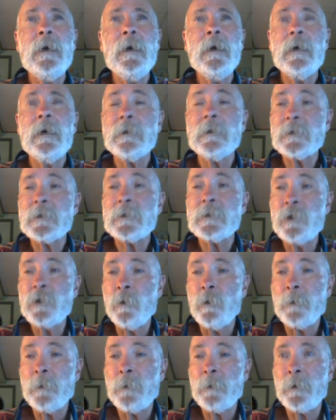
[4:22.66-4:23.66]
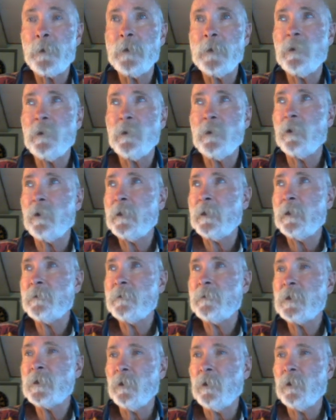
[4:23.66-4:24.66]
So when a prairie dog gives
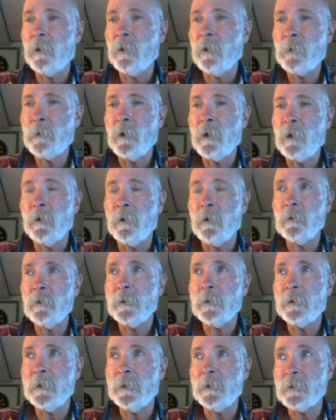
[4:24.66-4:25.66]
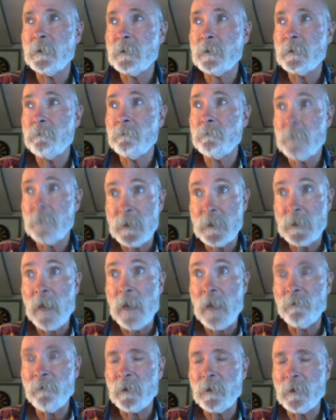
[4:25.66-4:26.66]
an alarm call, it is
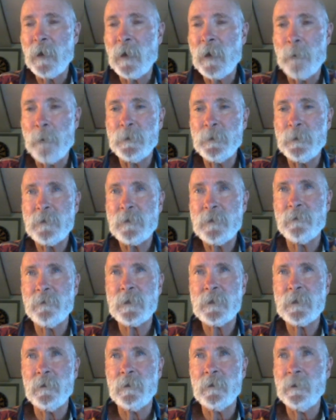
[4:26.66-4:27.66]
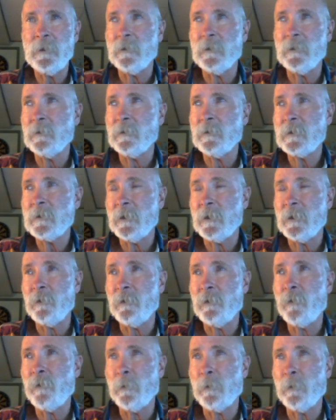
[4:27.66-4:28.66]
saving copies of its alleles in the
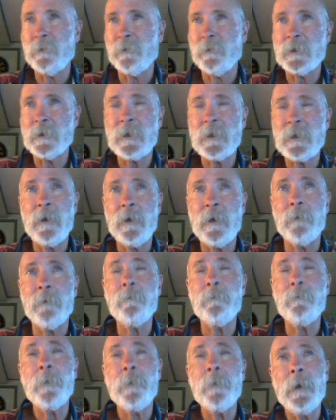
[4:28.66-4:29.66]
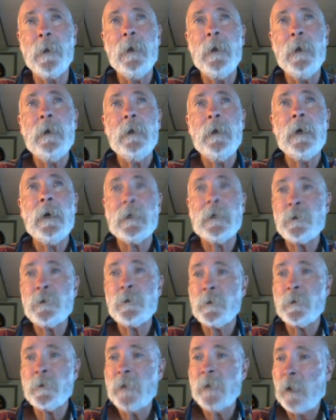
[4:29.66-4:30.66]
form of its kin. So
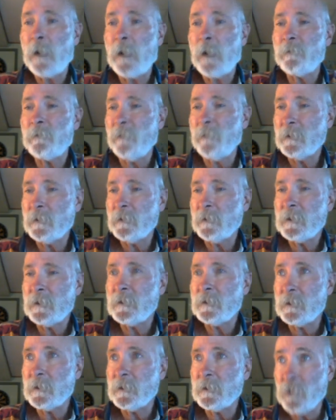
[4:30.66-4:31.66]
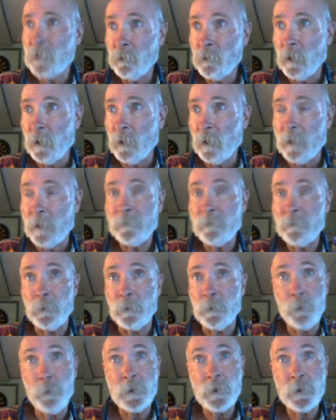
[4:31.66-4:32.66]
it sacrifices its own life, or
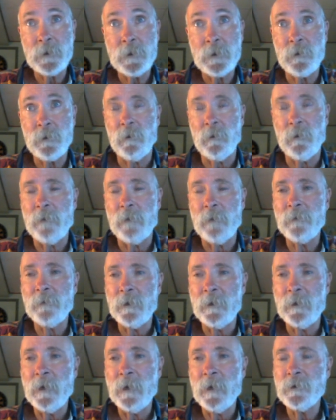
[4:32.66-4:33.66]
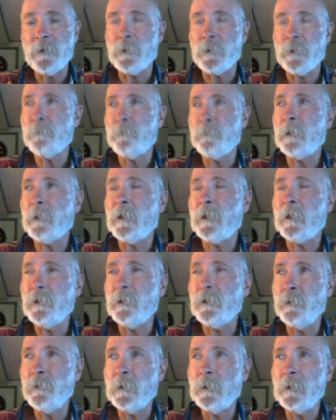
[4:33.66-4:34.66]
it puts its own life in danger, but in
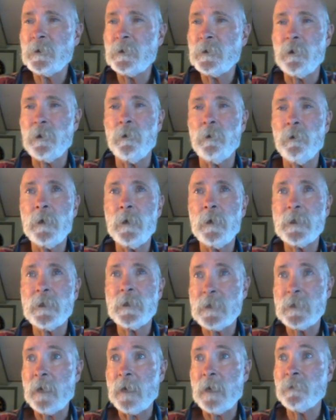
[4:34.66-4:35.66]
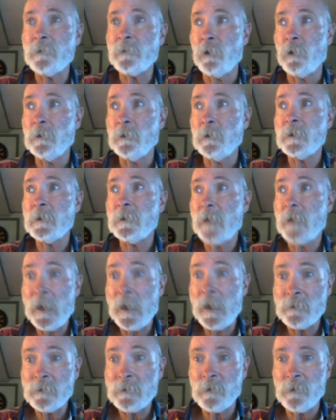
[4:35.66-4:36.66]
doing so, it saves all these
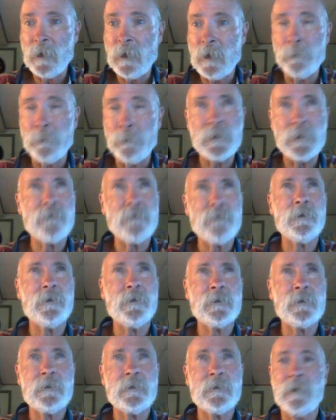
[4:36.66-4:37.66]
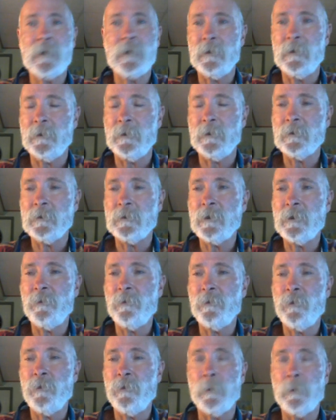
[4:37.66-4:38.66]
extra copies of its alleles in the
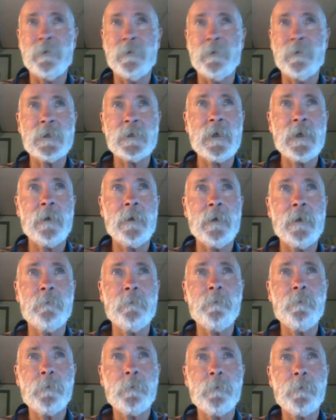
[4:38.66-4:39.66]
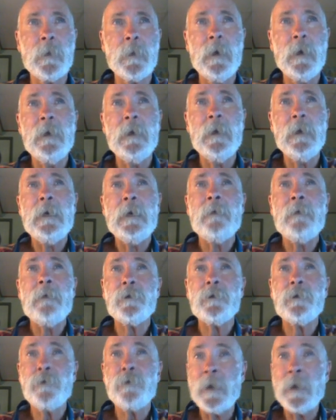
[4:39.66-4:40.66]
form of its kin. If you
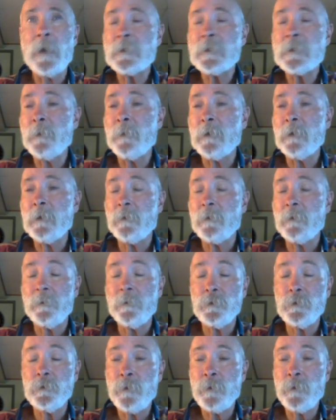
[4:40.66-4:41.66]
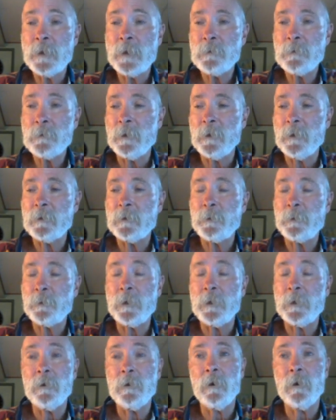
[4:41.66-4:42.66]
transmit or you transplant the
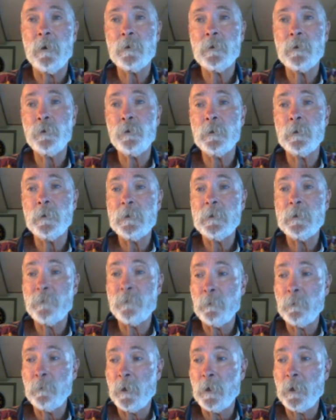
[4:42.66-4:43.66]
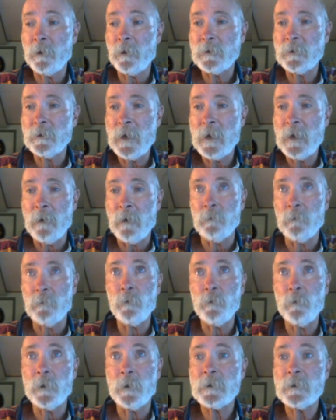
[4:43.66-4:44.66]
prairie dog to a different part of the town
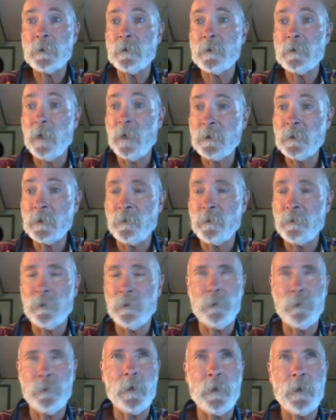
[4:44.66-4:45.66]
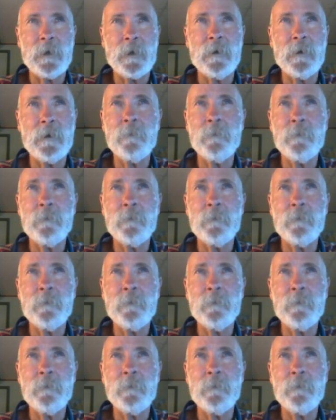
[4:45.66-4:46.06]
where it's not surrounded by kin,